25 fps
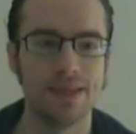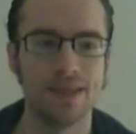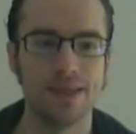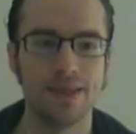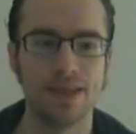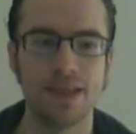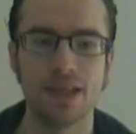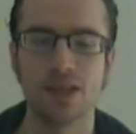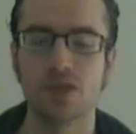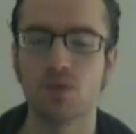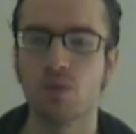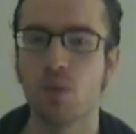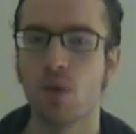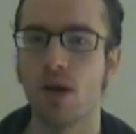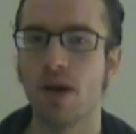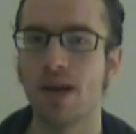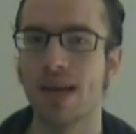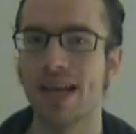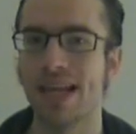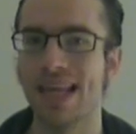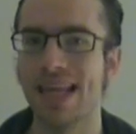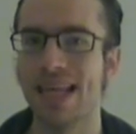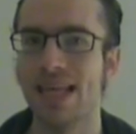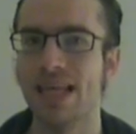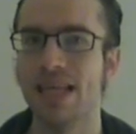This
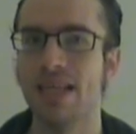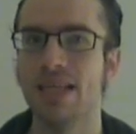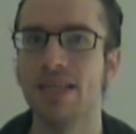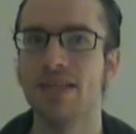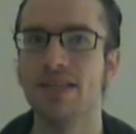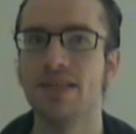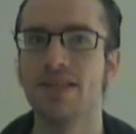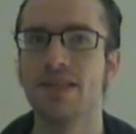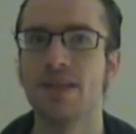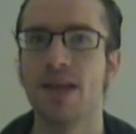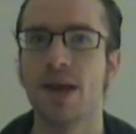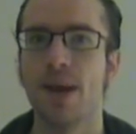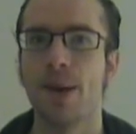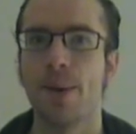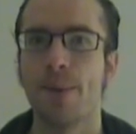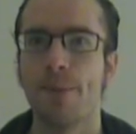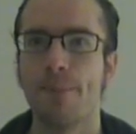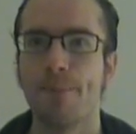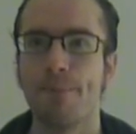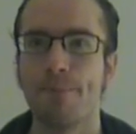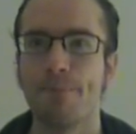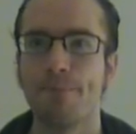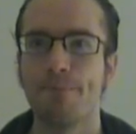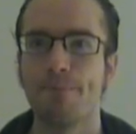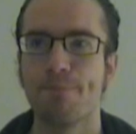one is
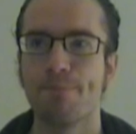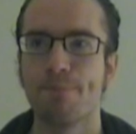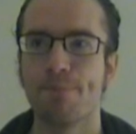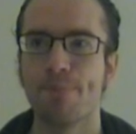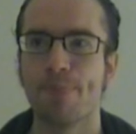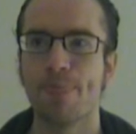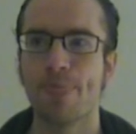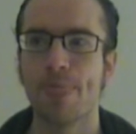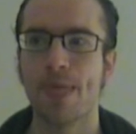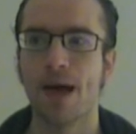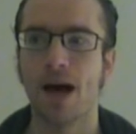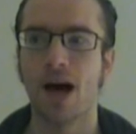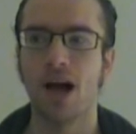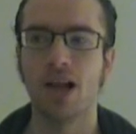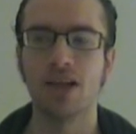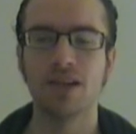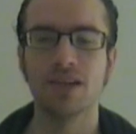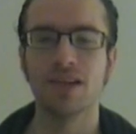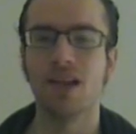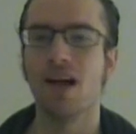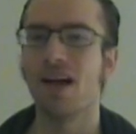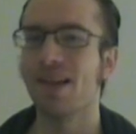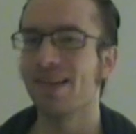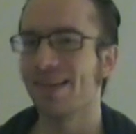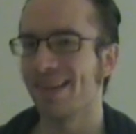a
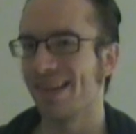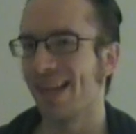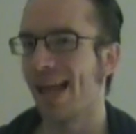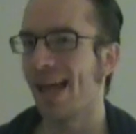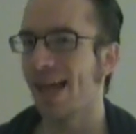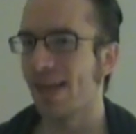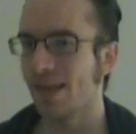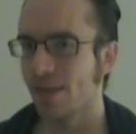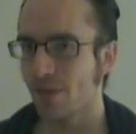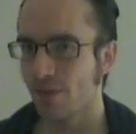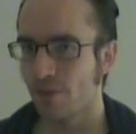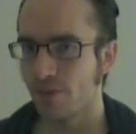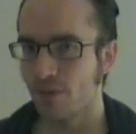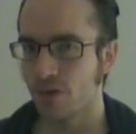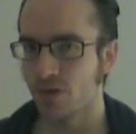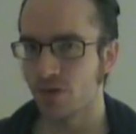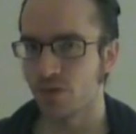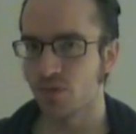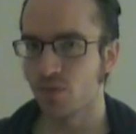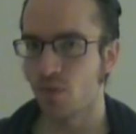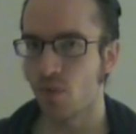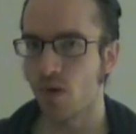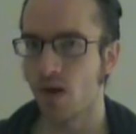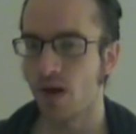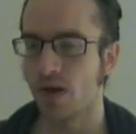lot like the
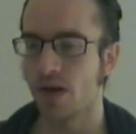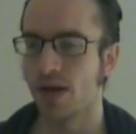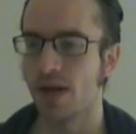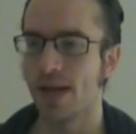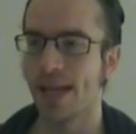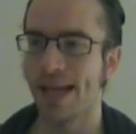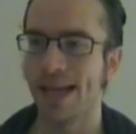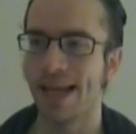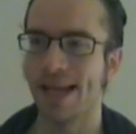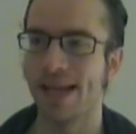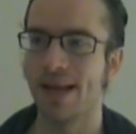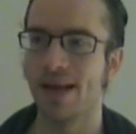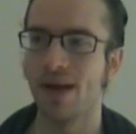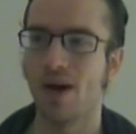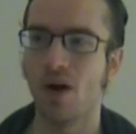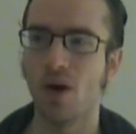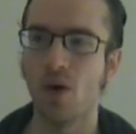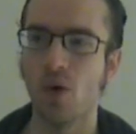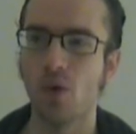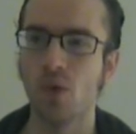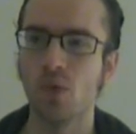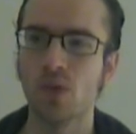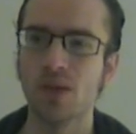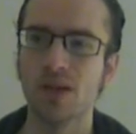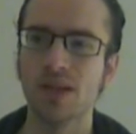first one,
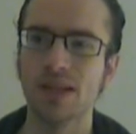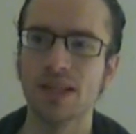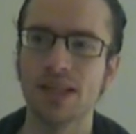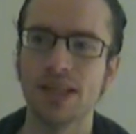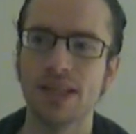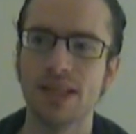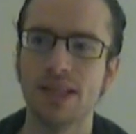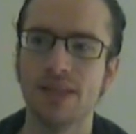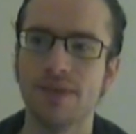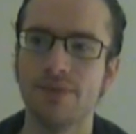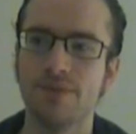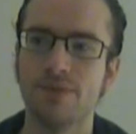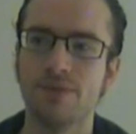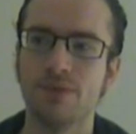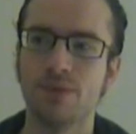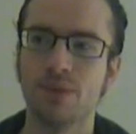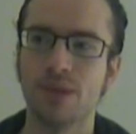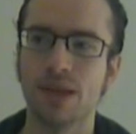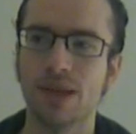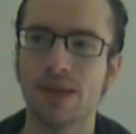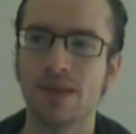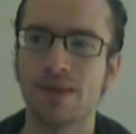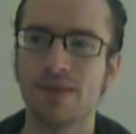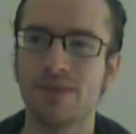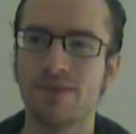only
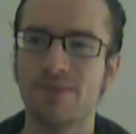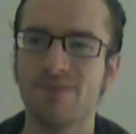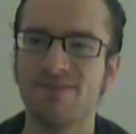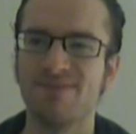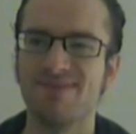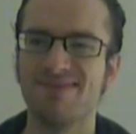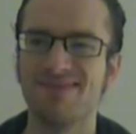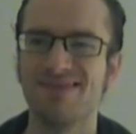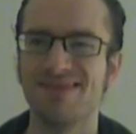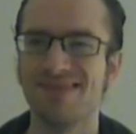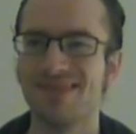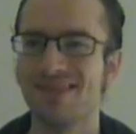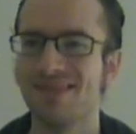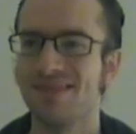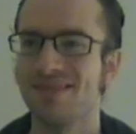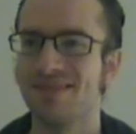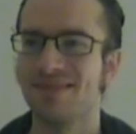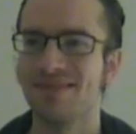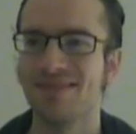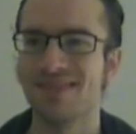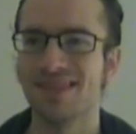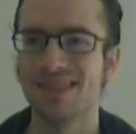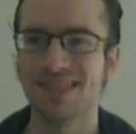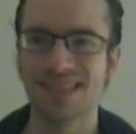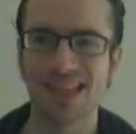with
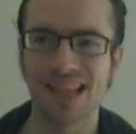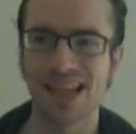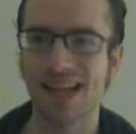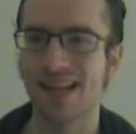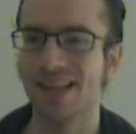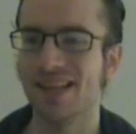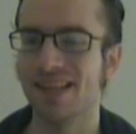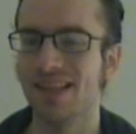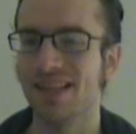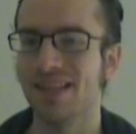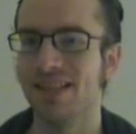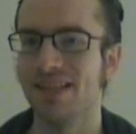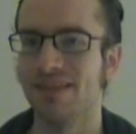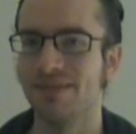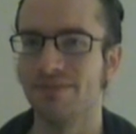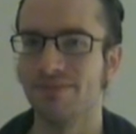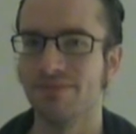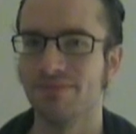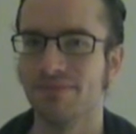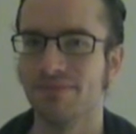Mm, slightly